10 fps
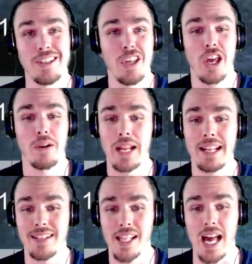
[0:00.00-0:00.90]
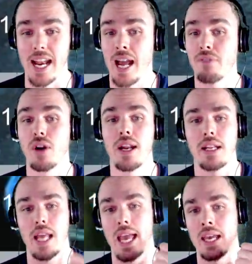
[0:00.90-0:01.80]
gotta run it a lot. I've run it
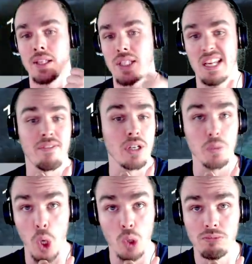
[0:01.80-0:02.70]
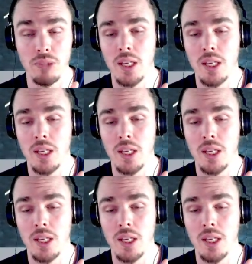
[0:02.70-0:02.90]
as every role.